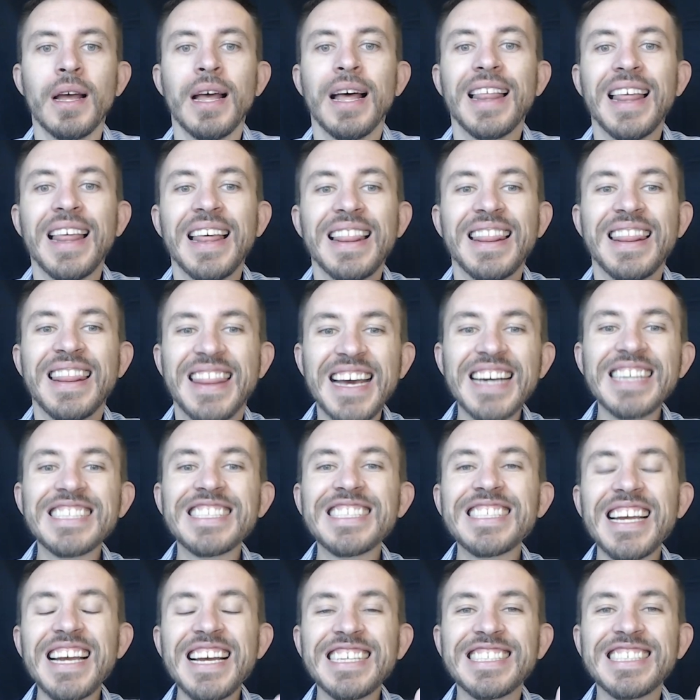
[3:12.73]

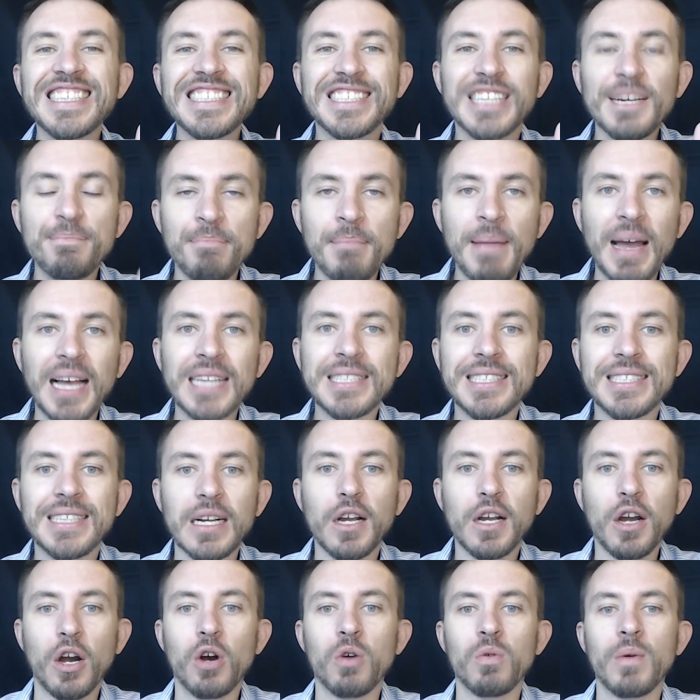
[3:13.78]
this is a
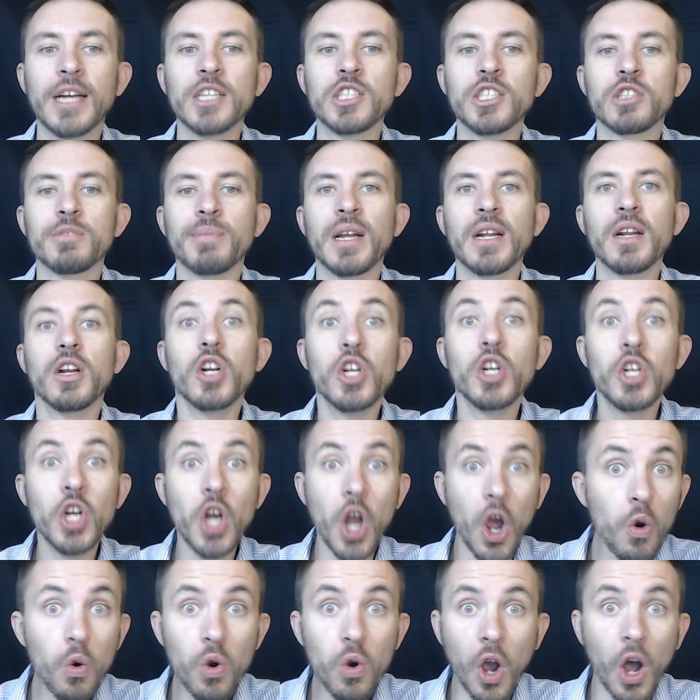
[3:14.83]
domestic arrangement.
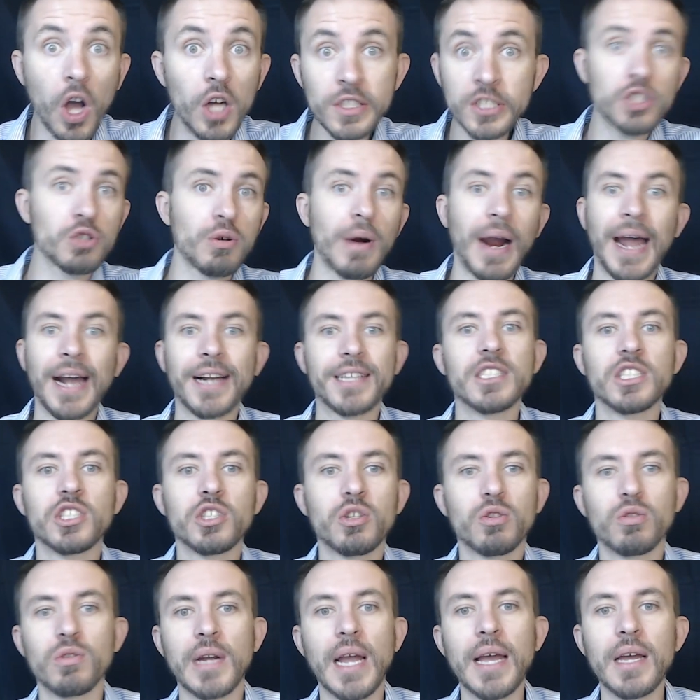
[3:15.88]
No contract is
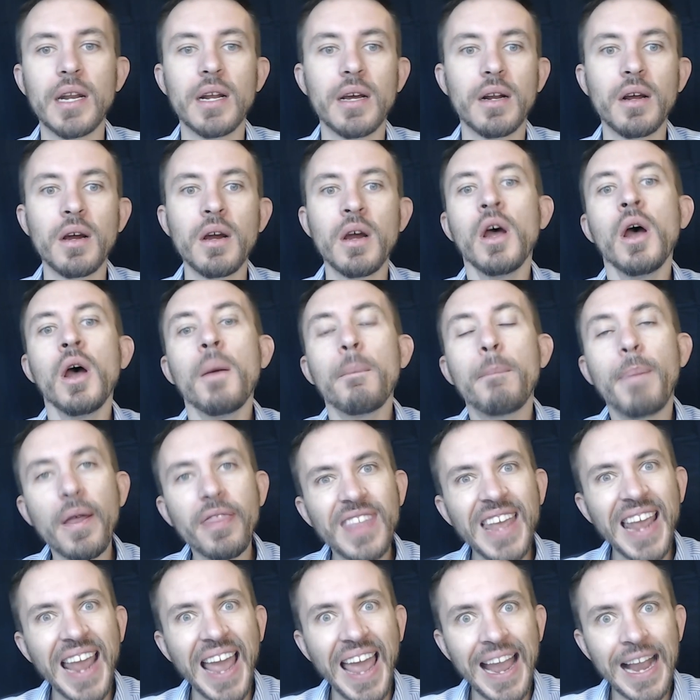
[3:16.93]
created, but
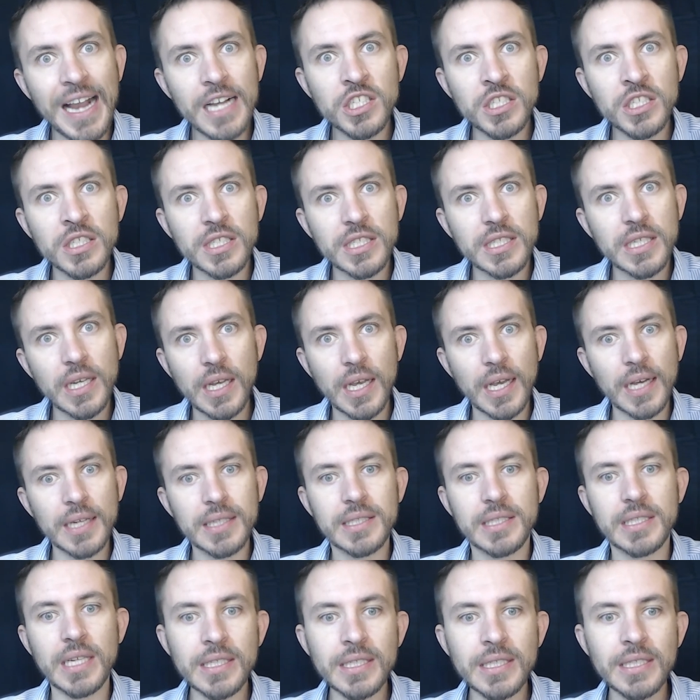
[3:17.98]
the agency
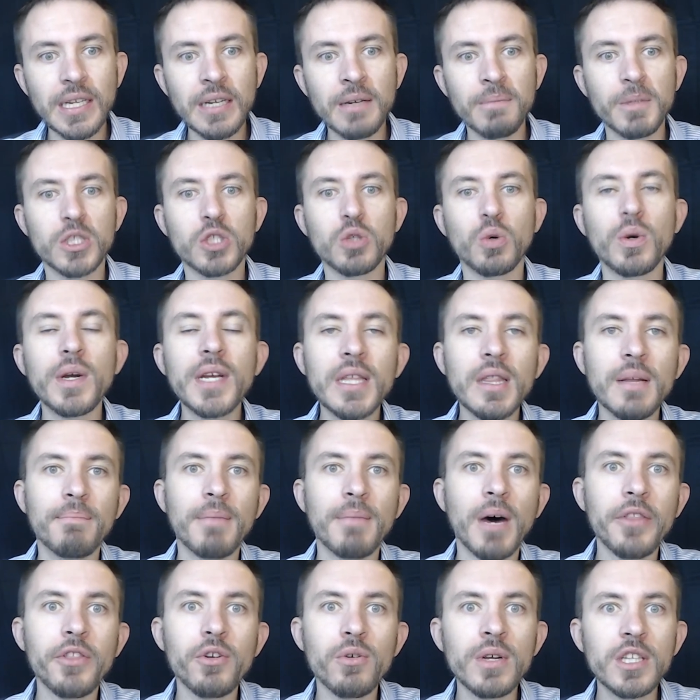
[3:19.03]
existing between the
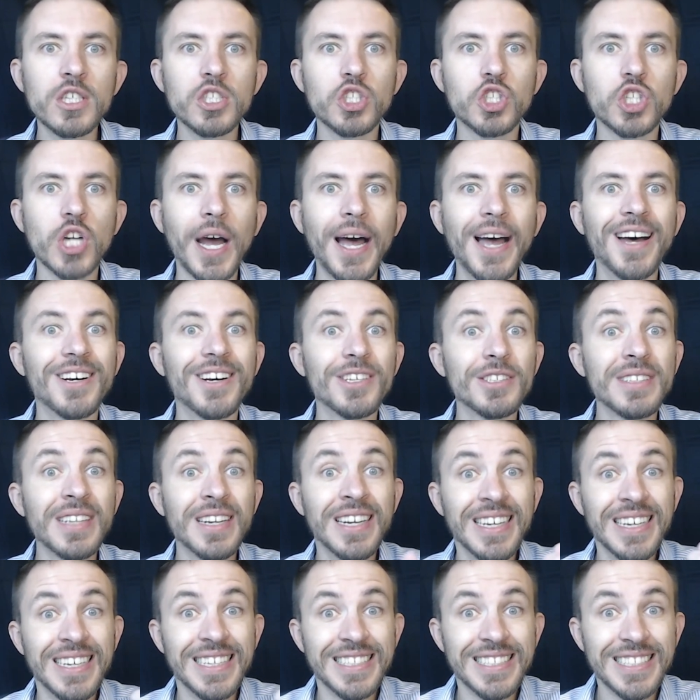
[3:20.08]
mother and the child
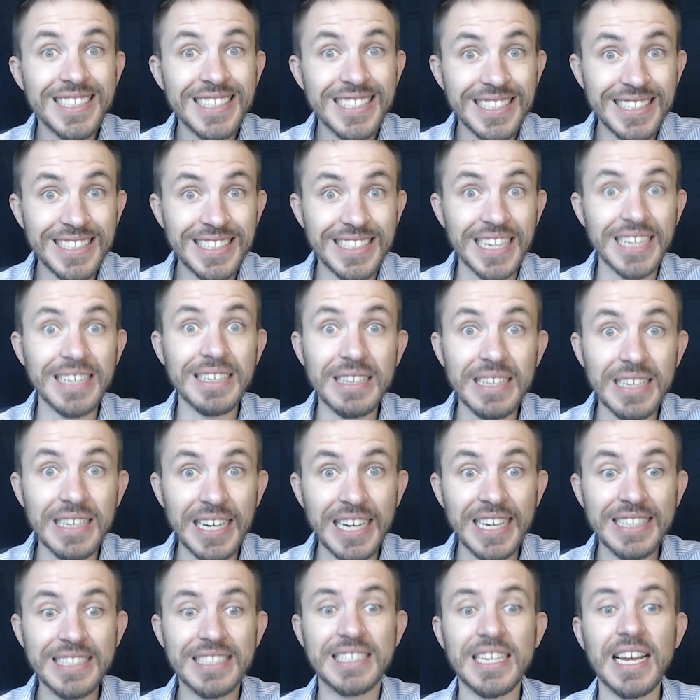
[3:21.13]
still
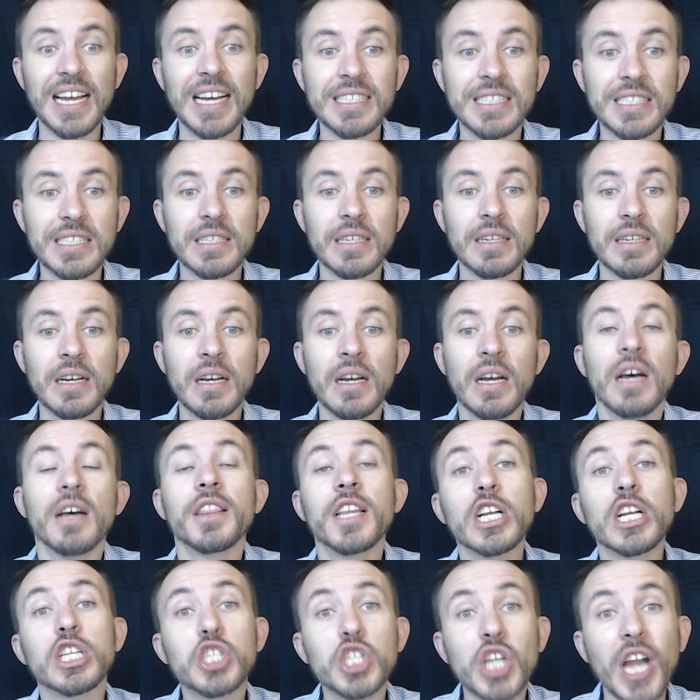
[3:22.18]
exists. The
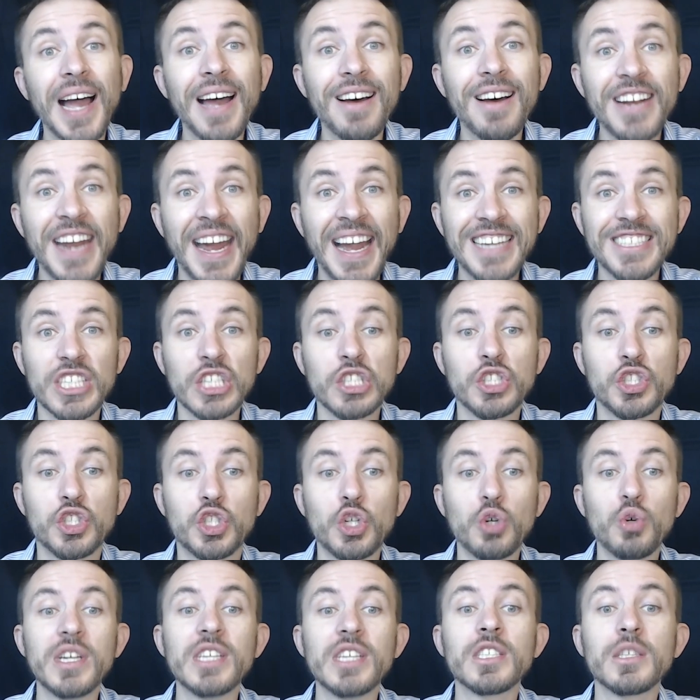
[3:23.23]
child has a
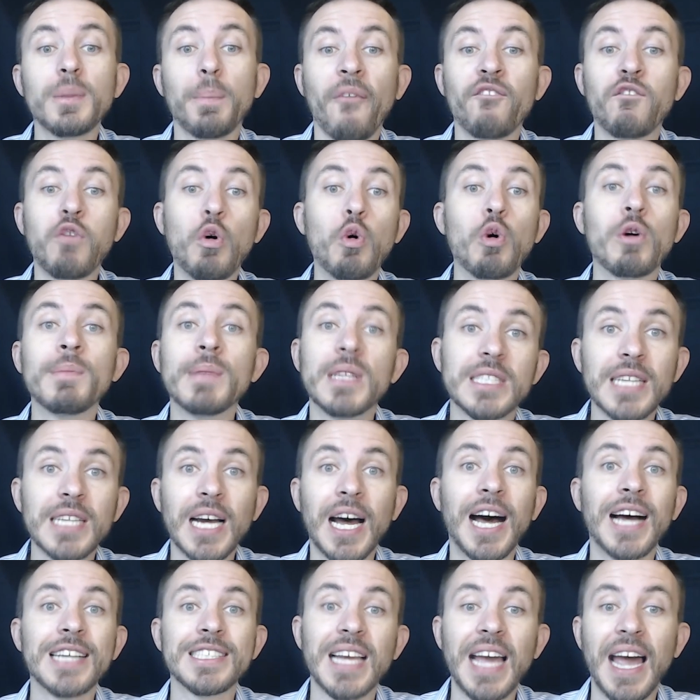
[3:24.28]
duty to perform the
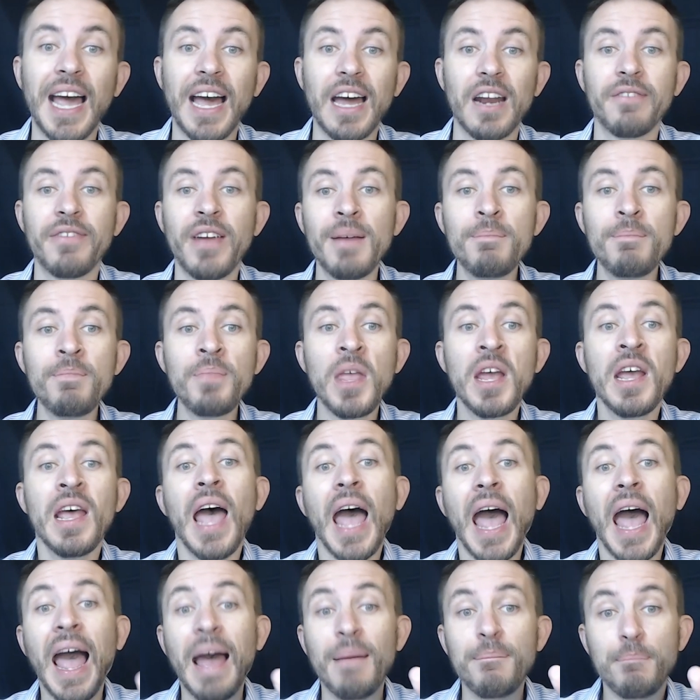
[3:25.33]
task ahead of him
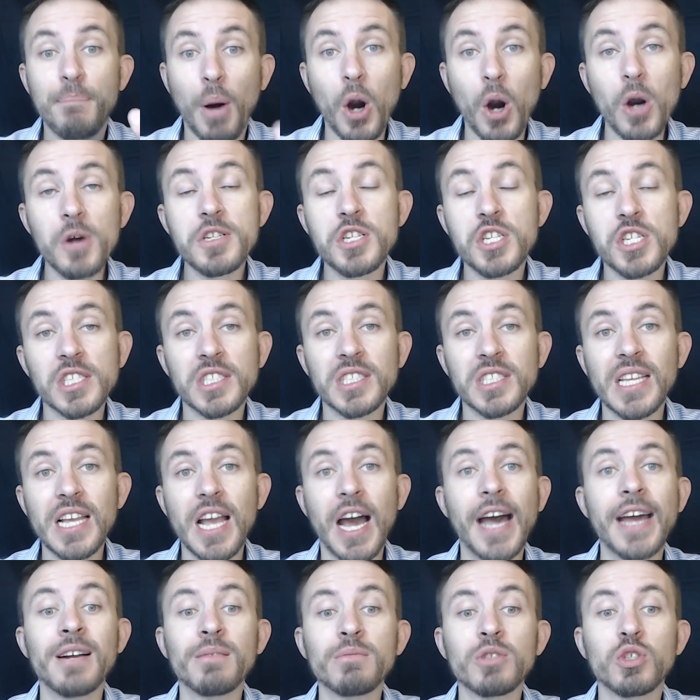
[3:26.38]
and purchase the
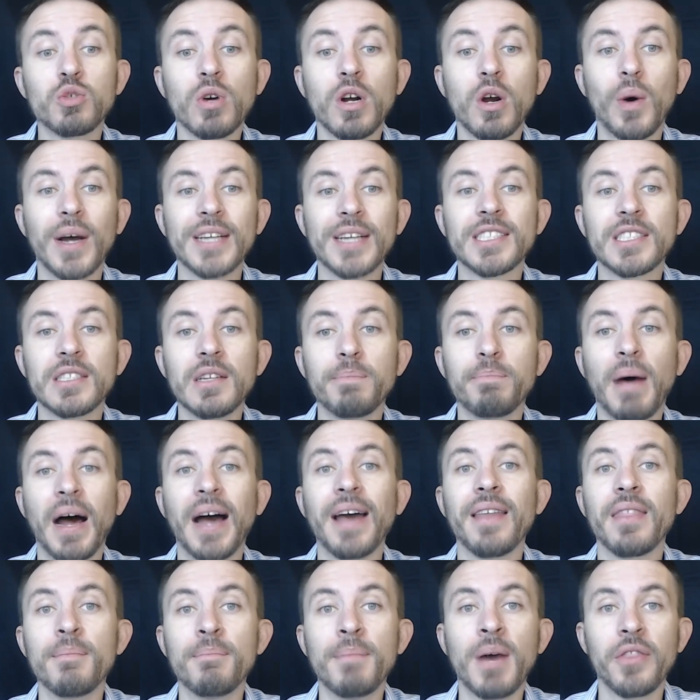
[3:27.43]
items requested by
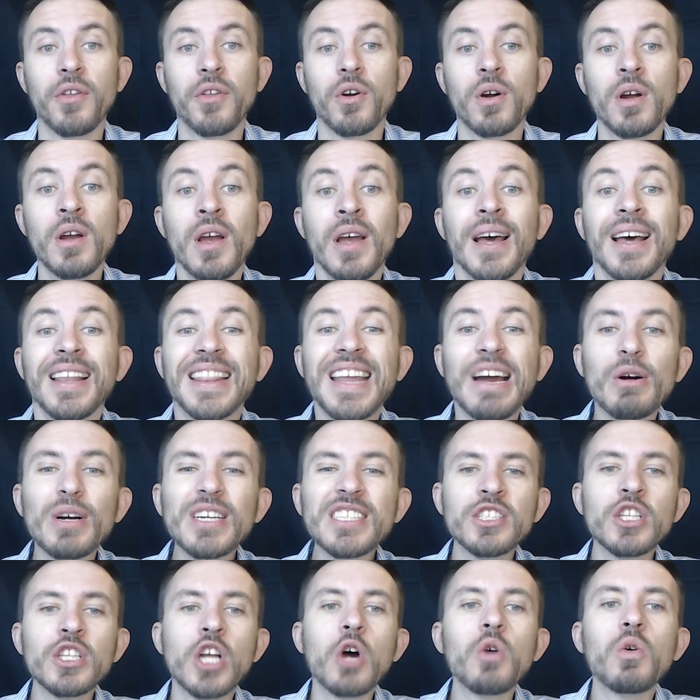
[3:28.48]
the mother. There is
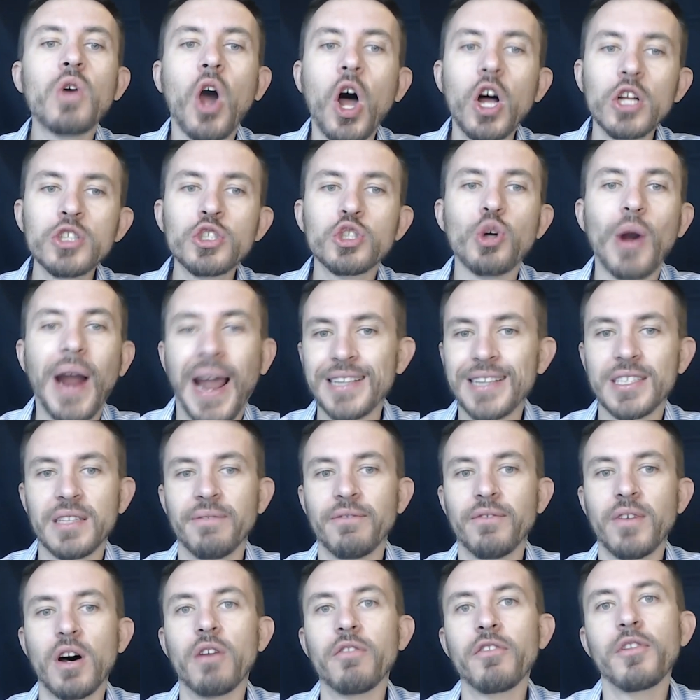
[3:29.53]
no contract
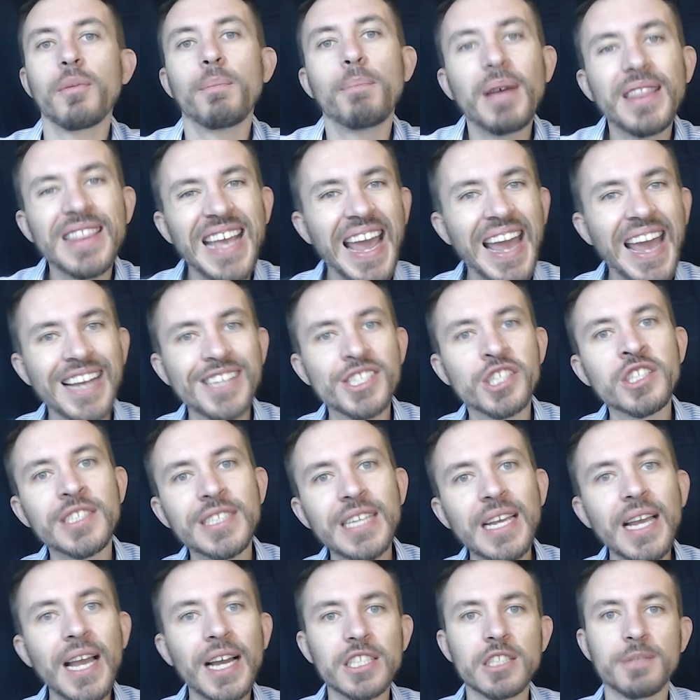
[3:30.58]
involved, but the
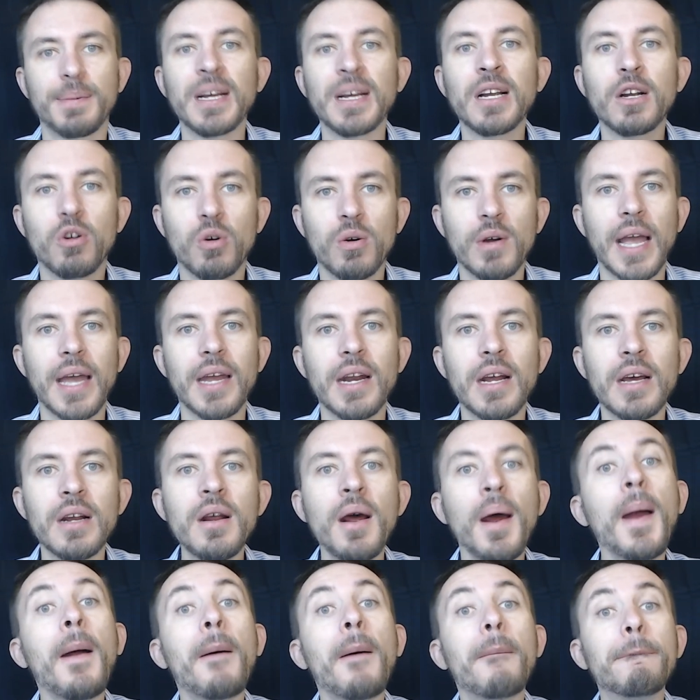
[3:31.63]
agency has been created
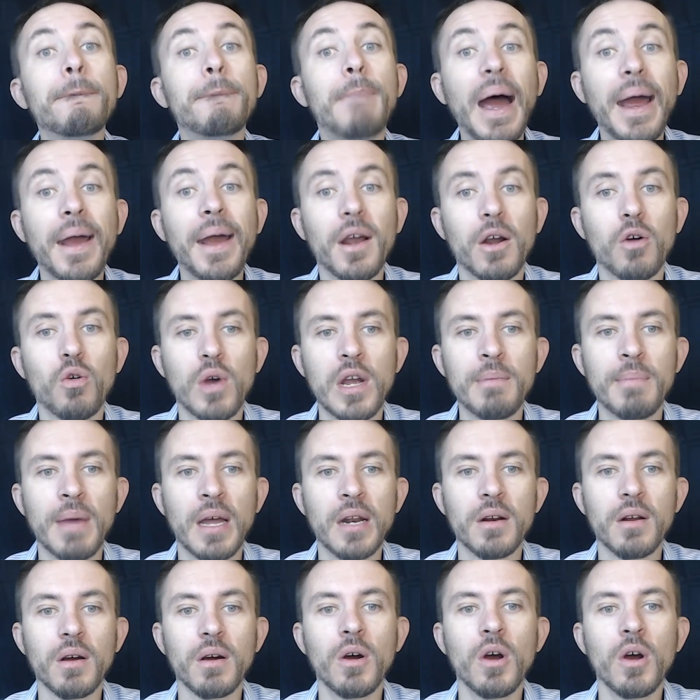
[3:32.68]
by agreement.